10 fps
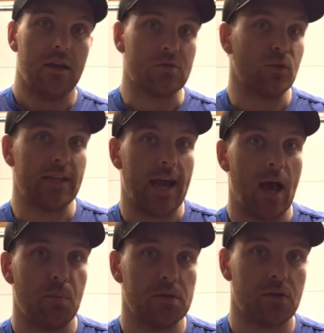is what the
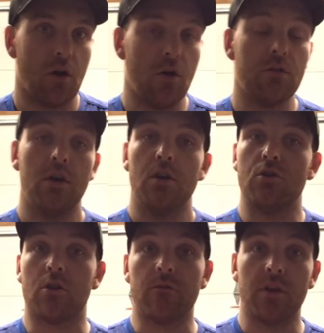app is called.
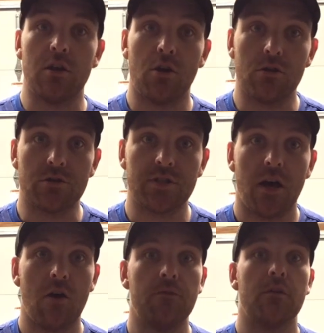You can video
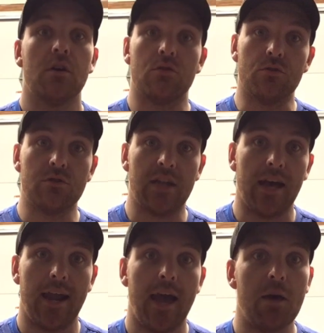yourself, use
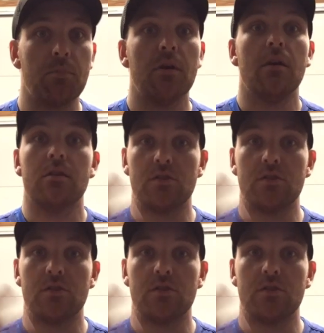that app,